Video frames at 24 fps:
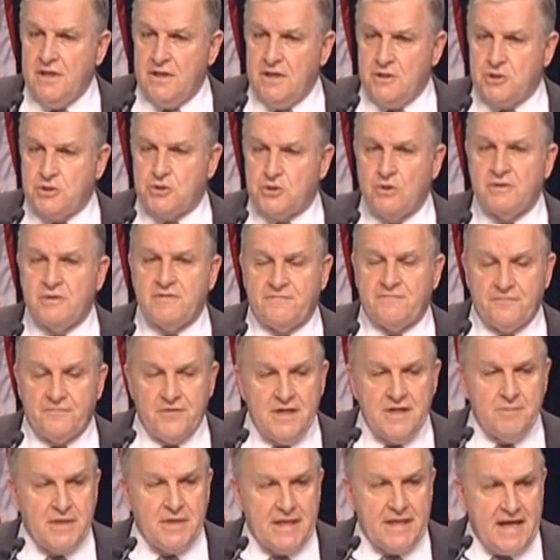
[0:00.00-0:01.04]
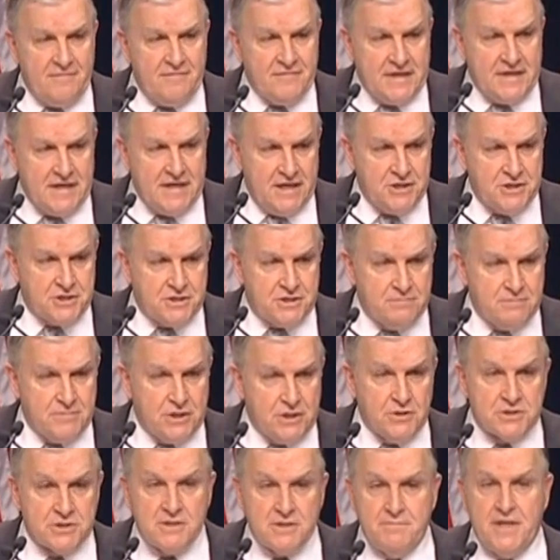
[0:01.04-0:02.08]
ensure the freedom of navigation,
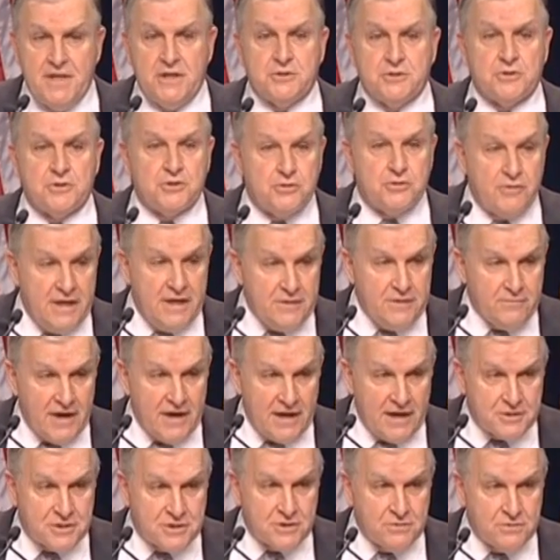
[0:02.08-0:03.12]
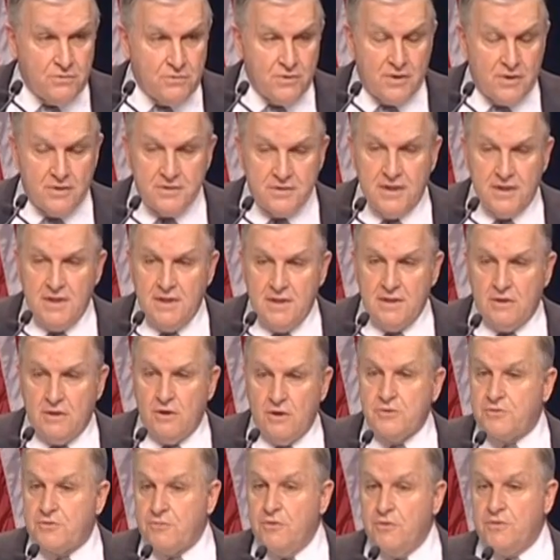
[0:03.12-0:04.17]
because the major trade routes of the world
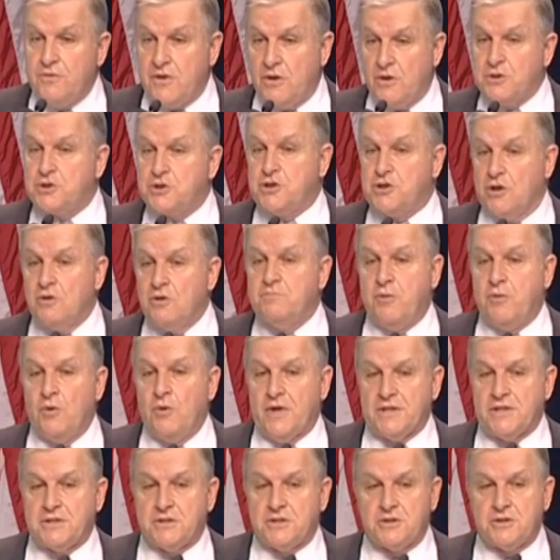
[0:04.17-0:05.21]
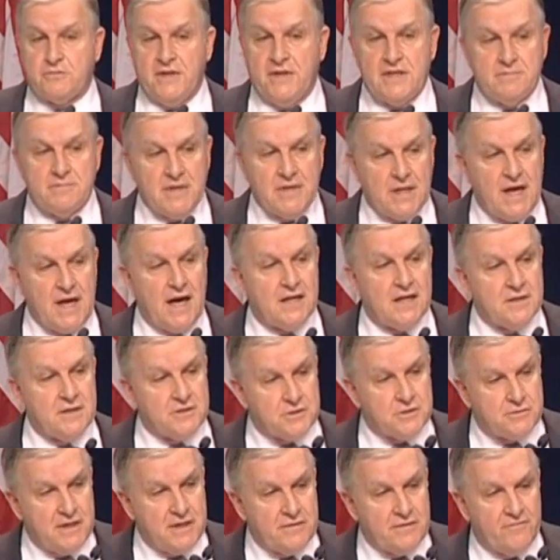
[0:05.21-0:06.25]
go through those choke points, the Strait of Malacca, the
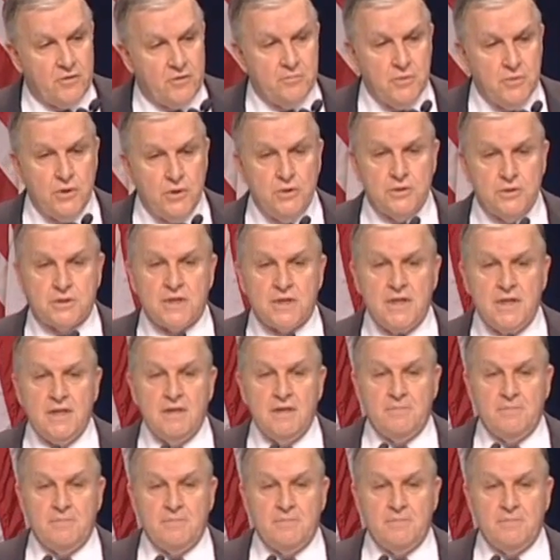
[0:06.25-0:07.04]
Strait of Hormuz,